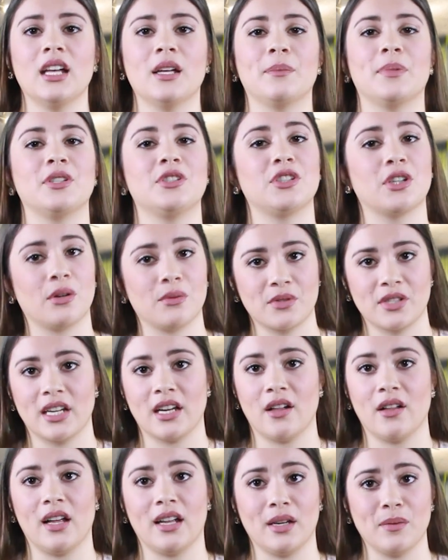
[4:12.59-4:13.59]
But don't
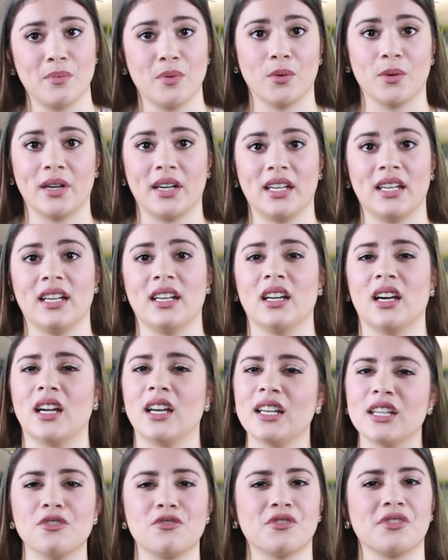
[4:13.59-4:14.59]
tell unimportant and
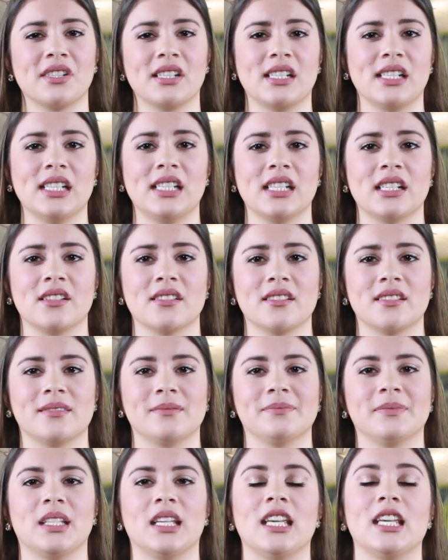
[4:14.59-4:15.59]
uninteresting details.
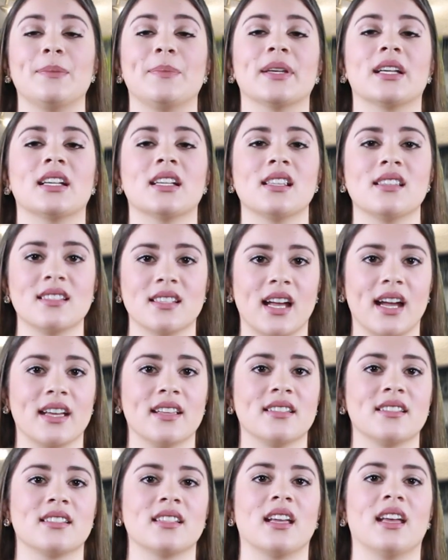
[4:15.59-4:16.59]
Keep it
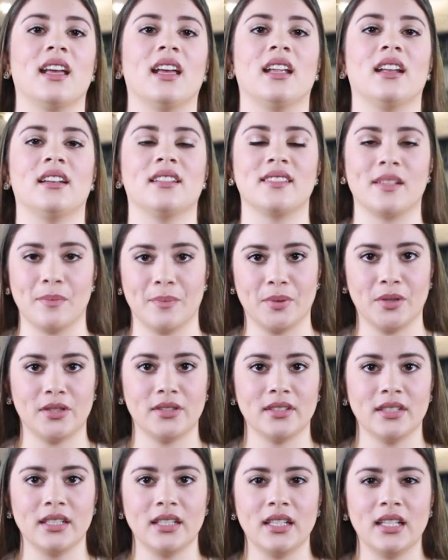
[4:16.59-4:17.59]
concise and simple.
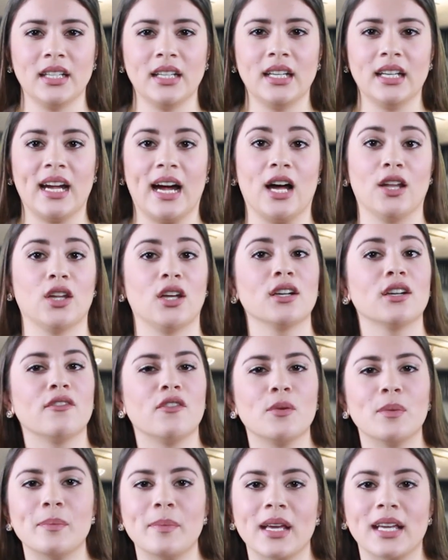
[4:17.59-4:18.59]
How long have
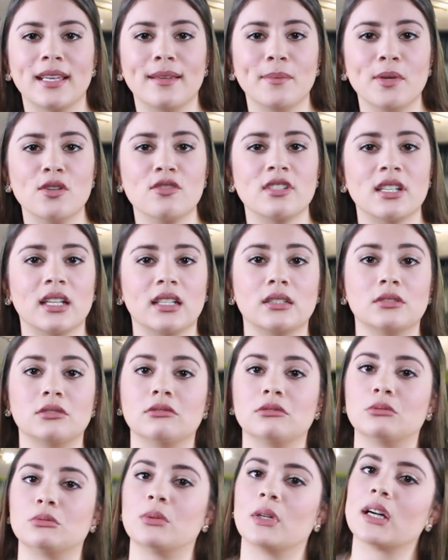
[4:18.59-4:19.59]
you been making music?
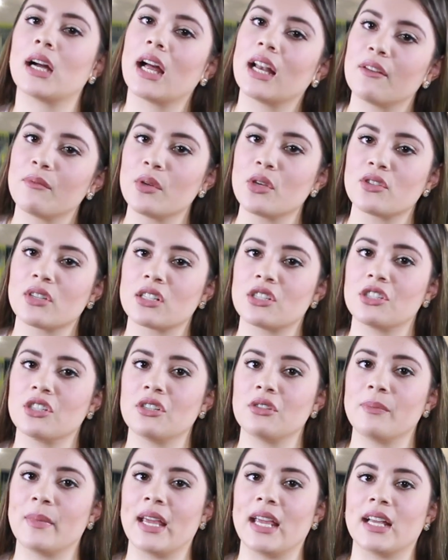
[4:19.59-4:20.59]
What kind of music do
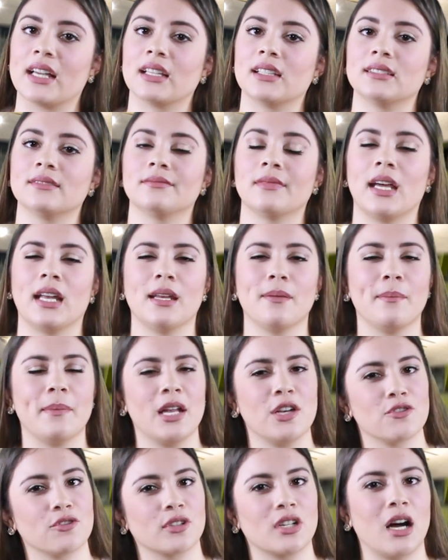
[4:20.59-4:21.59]
you make? Any
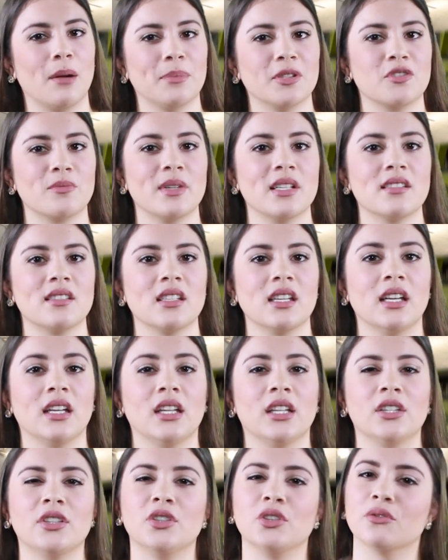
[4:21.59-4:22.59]
major accomplishments?
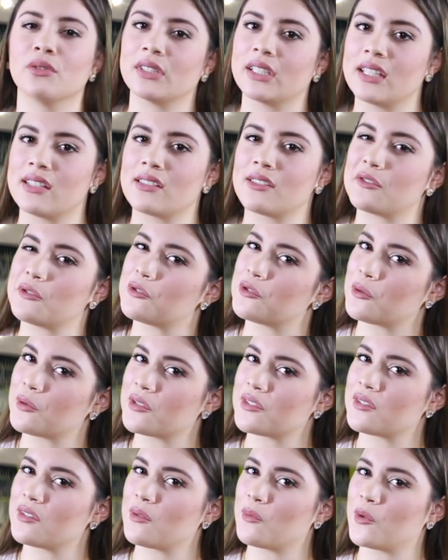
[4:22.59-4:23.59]
New releases or
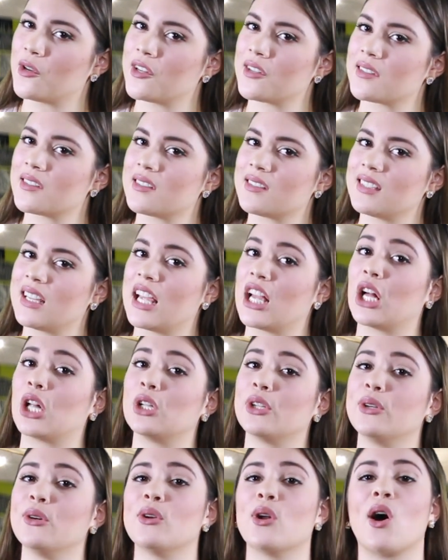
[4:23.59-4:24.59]
tours in the works?
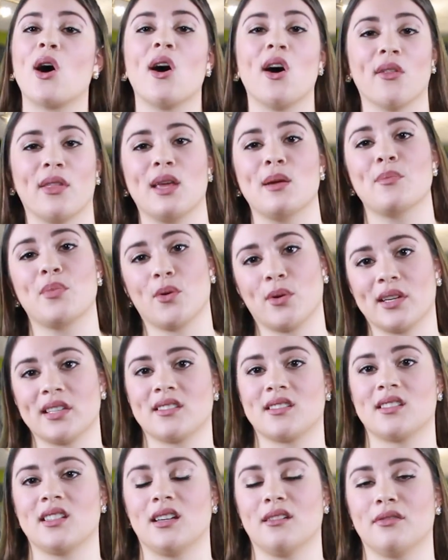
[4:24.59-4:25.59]
Include all the important
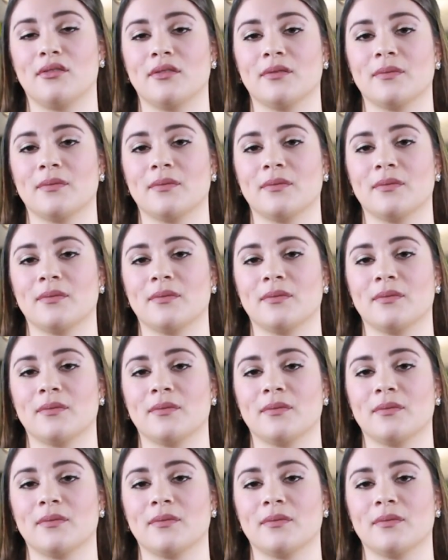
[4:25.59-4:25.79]
stuff.